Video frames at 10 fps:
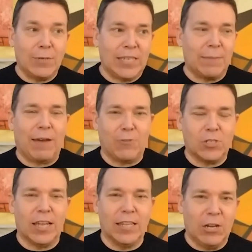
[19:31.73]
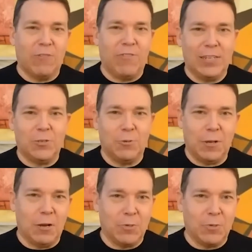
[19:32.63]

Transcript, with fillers: I would say my first nonlinear event you